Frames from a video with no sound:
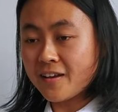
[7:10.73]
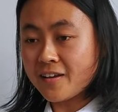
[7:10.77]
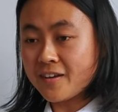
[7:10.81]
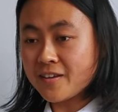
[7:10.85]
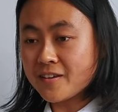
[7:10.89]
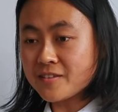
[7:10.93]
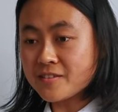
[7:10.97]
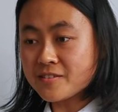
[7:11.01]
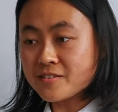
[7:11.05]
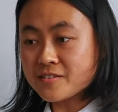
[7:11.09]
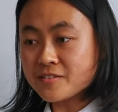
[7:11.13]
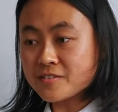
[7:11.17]

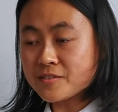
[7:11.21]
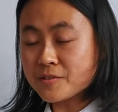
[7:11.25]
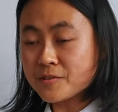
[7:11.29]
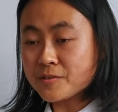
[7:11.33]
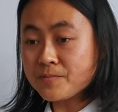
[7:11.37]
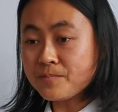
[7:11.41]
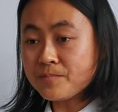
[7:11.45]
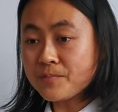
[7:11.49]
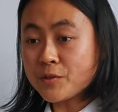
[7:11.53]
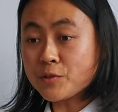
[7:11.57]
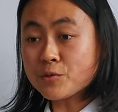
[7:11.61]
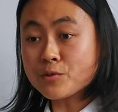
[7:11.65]
And
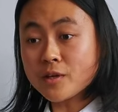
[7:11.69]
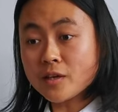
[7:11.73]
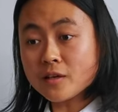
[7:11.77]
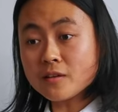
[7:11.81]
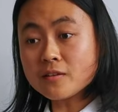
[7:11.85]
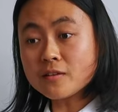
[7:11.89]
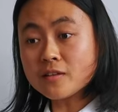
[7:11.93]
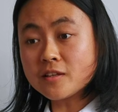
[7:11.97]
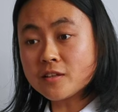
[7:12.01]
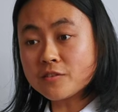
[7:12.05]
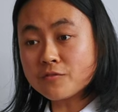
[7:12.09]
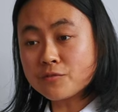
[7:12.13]
you
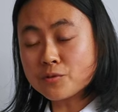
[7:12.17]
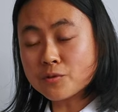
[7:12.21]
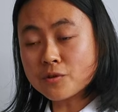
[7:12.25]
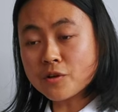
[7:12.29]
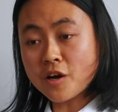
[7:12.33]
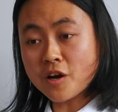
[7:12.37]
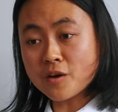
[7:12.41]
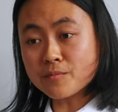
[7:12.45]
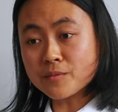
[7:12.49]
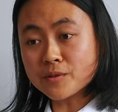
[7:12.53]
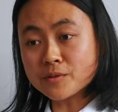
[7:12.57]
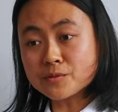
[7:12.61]
can leave your
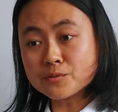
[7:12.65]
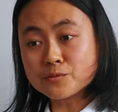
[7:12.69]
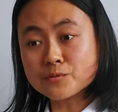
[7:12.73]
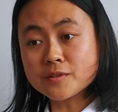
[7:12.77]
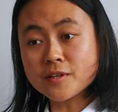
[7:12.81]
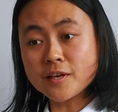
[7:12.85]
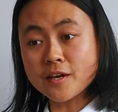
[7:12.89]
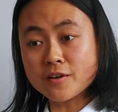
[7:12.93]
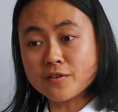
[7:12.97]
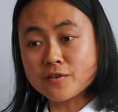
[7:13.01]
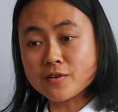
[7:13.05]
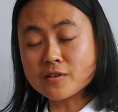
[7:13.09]
comment to
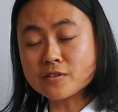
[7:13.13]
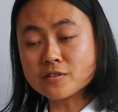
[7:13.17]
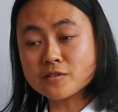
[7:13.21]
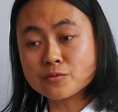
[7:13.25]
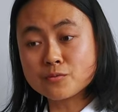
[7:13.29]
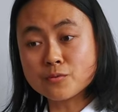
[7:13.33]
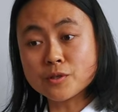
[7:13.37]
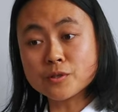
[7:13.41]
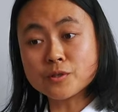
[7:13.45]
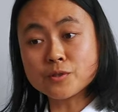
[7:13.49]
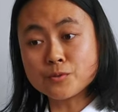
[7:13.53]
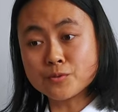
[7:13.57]
tell
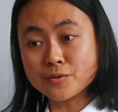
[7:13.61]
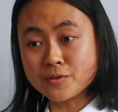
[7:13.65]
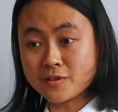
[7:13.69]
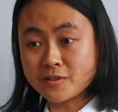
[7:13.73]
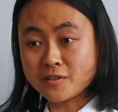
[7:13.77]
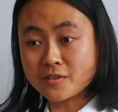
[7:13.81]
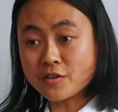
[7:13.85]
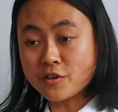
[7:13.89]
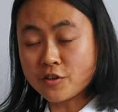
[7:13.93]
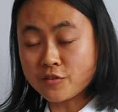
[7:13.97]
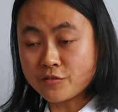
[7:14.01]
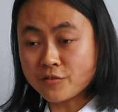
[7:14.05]
us what you
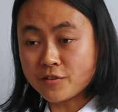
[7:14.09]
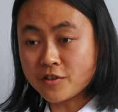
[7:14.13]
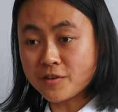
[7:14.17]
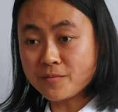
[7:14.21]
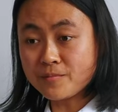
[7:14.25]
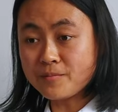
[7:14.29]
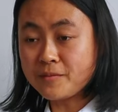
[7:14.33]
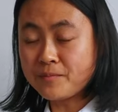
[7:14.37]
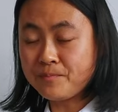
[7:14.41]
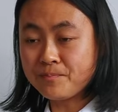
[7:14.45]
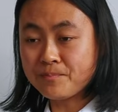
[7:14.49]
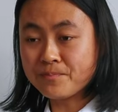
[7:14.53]
think of
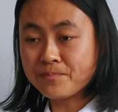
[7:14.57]
them.